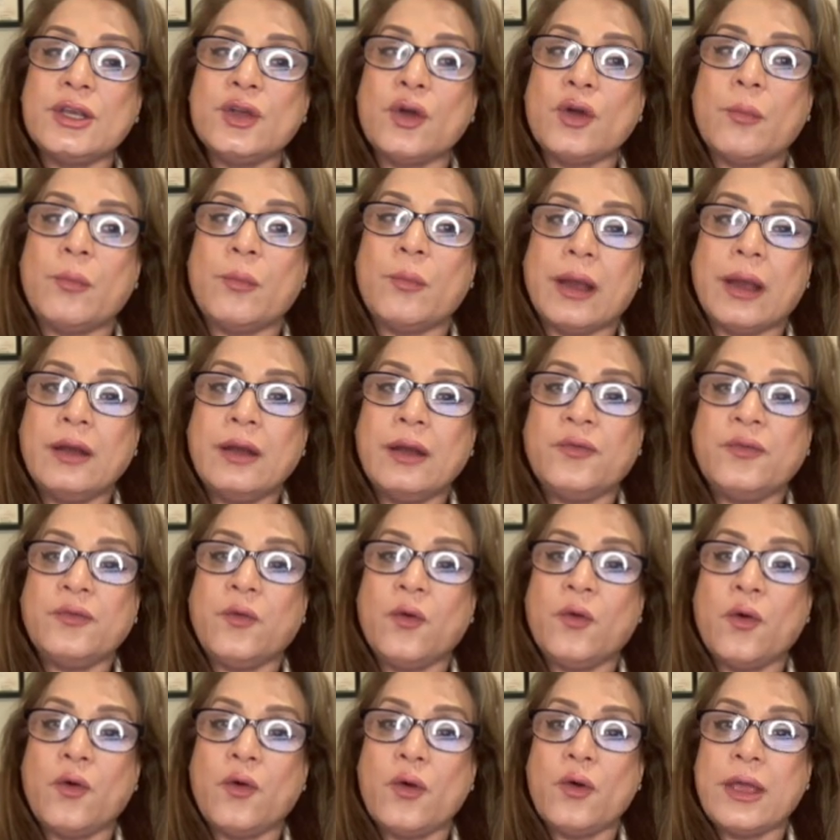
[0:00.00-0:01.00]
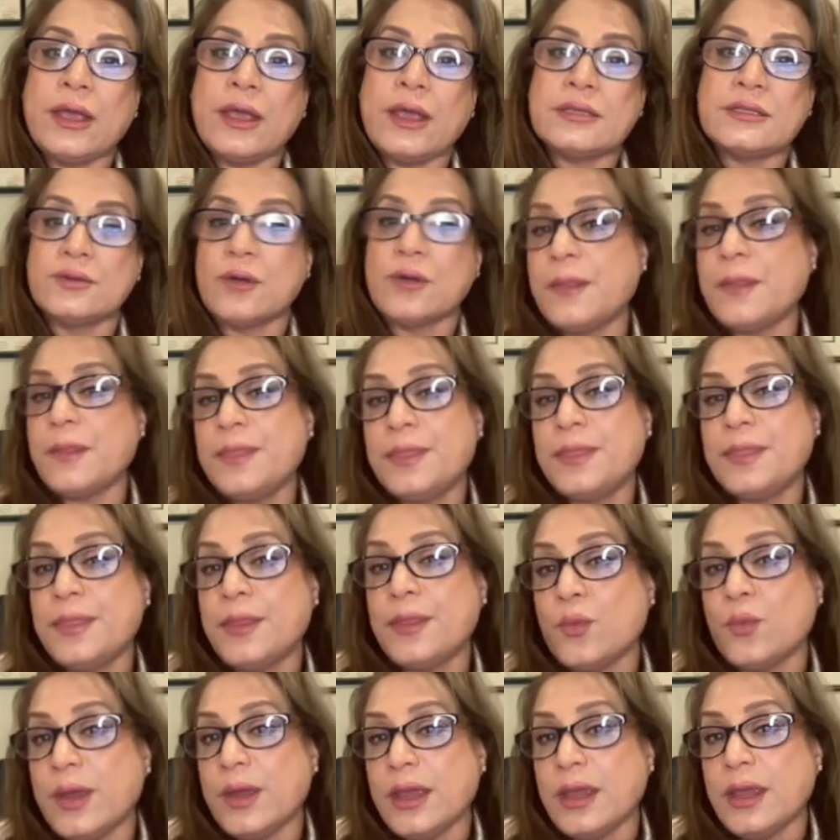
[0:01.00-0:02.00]
your blood flow is not
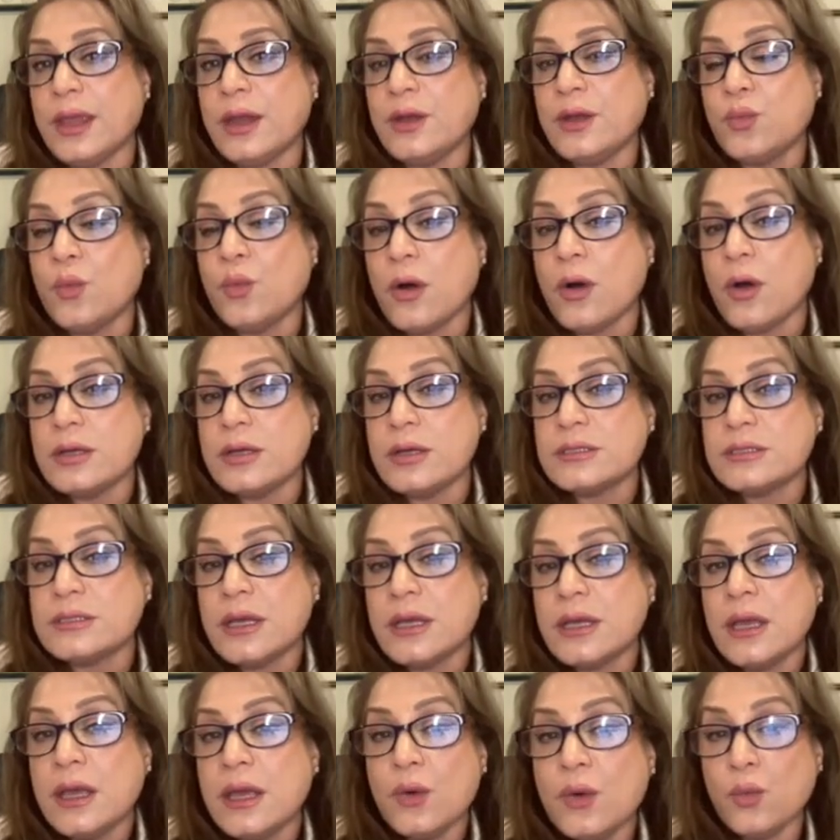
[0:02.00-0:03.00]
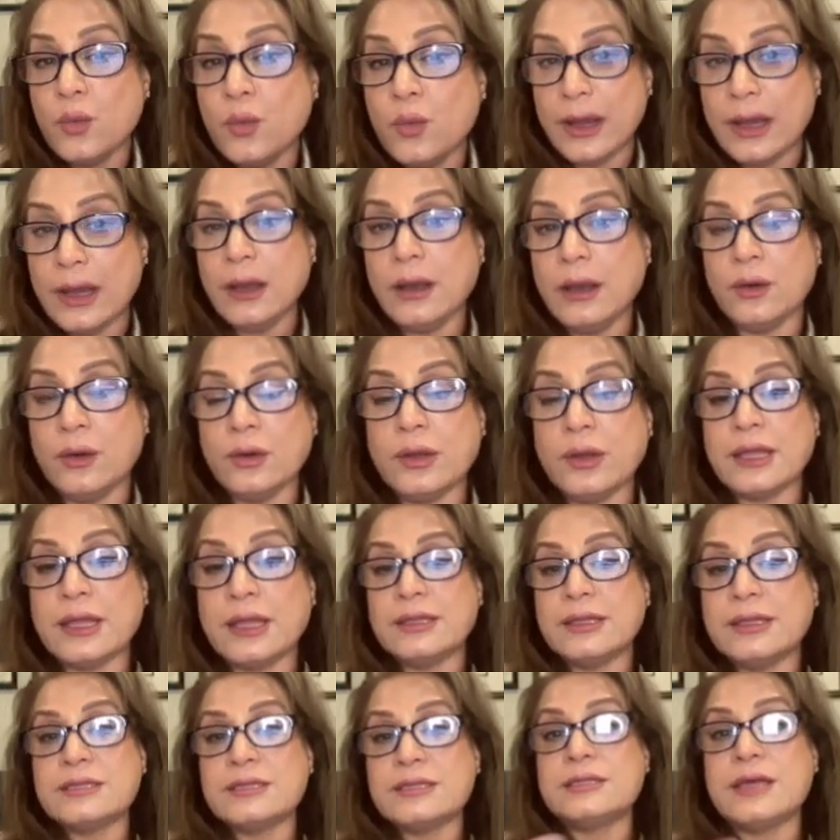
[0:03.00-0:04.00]
the way it was? Well, look
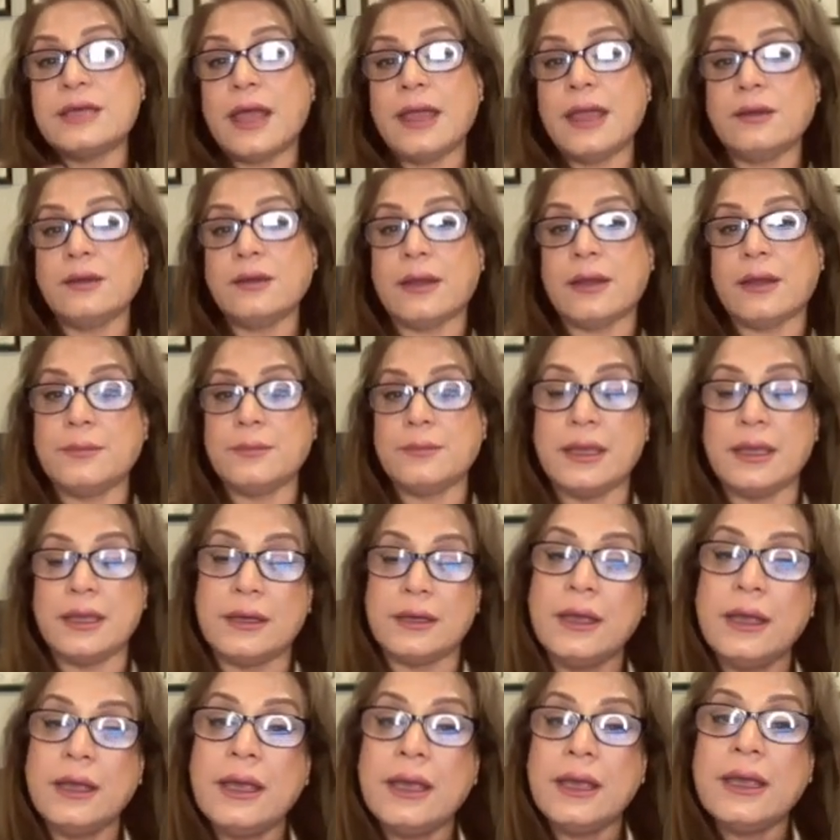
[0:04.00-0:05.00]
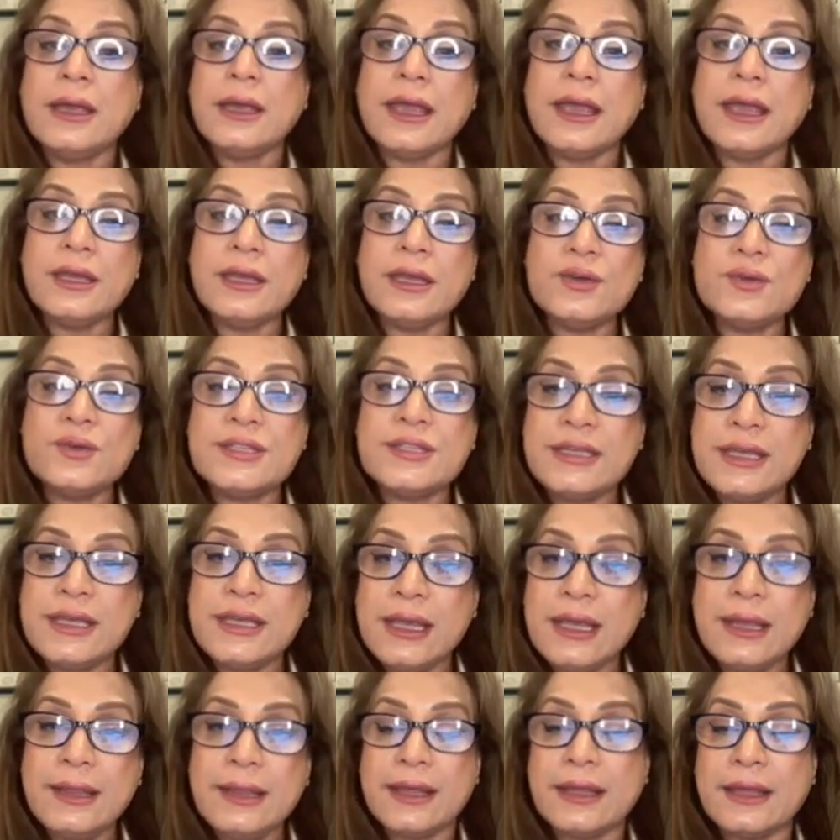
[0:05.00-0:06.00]
at this diagram here. Can you
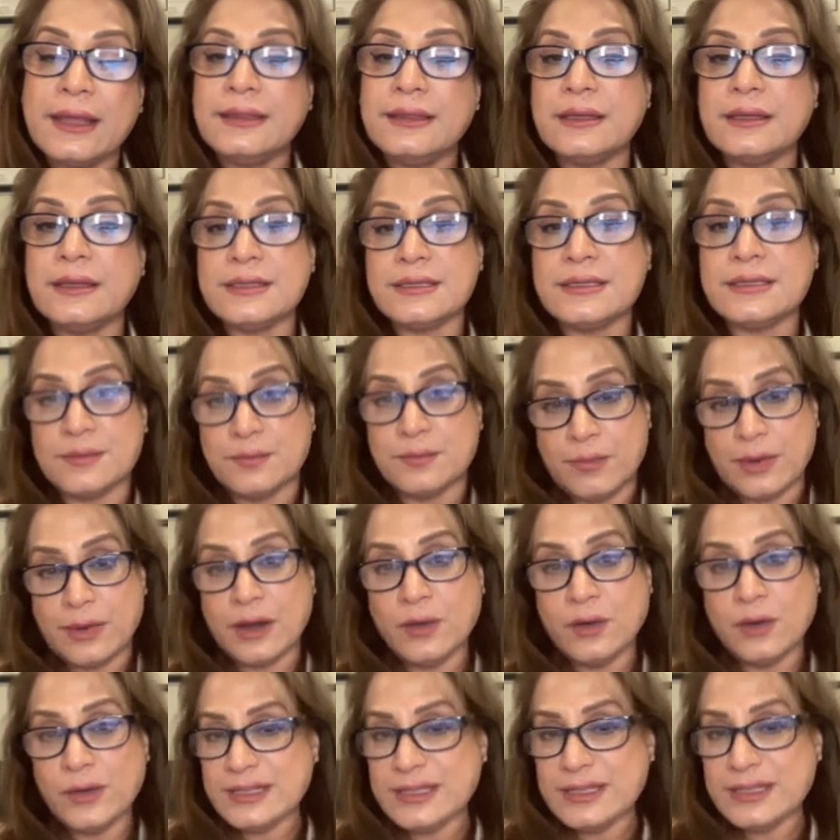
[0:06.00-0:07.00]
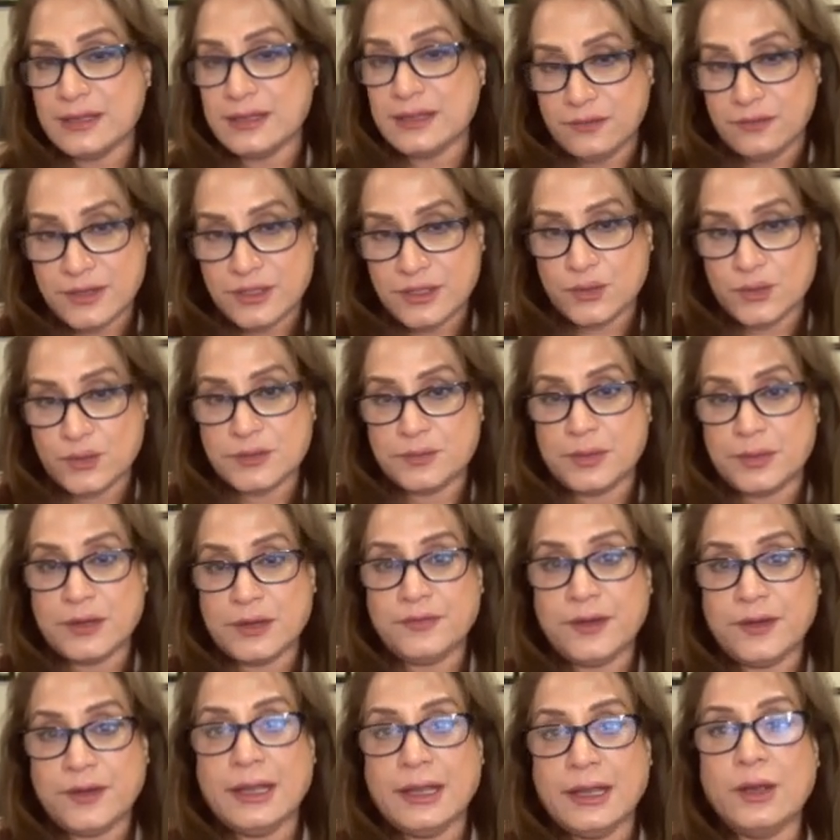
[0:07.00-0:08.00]
see that this blood vessel, which was
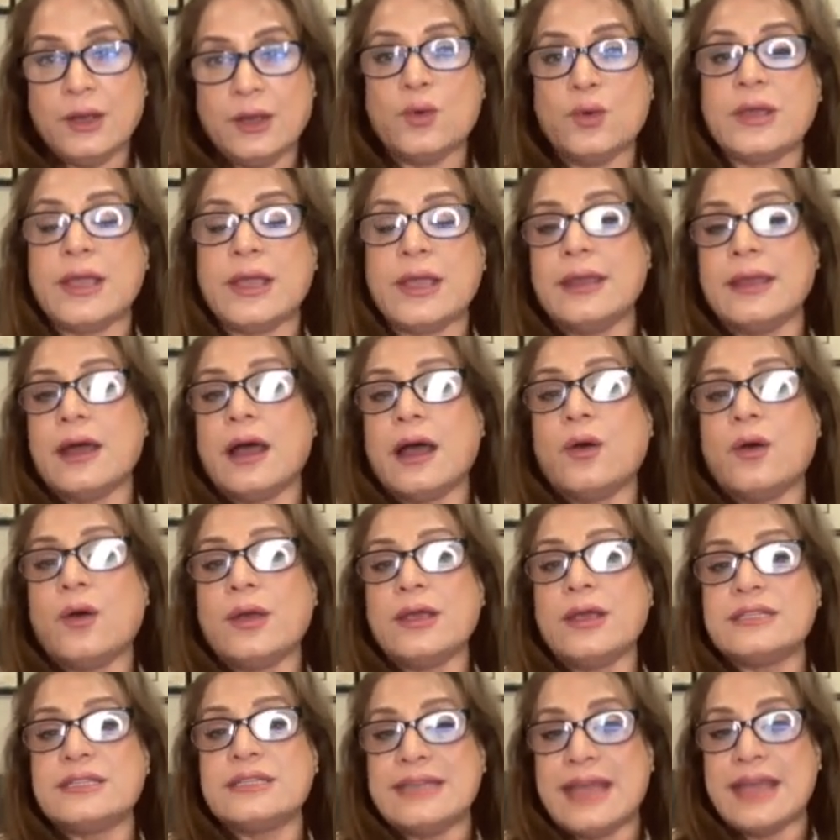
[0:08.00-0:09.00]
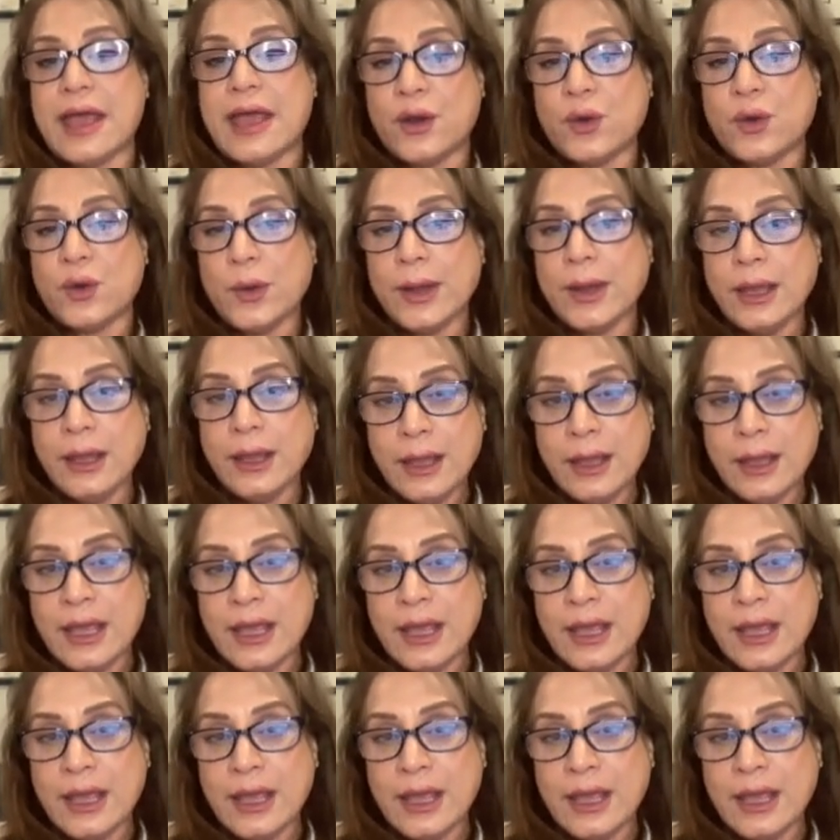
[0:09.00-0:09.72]
perfectly okay now, is narrowing?